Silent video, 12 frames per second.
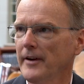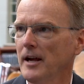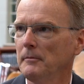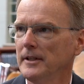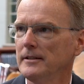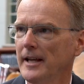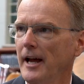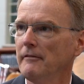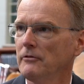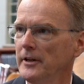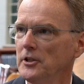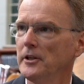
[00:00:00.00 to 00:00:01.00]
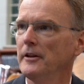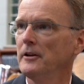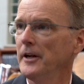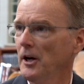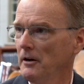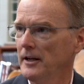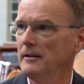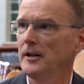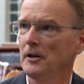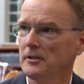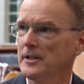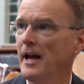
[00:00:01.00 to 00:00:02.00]
families have for each other
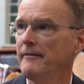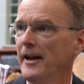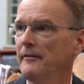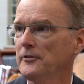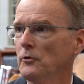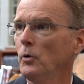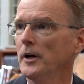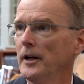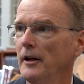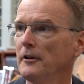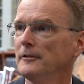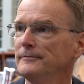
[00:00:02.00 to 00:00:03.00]
and our staff have for one another.